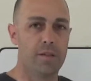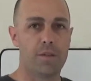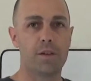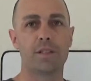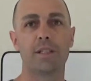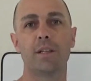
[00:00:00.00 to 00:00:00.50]

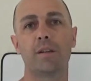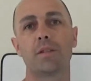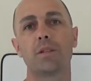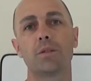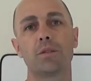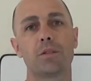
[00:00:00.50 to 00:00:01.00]
First thing you have
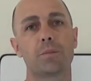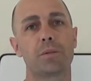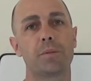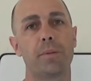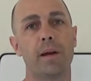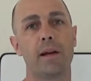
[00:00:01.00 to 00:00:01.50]
to do is
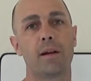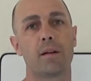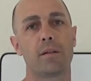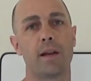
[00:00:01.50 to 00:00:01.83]
prepare.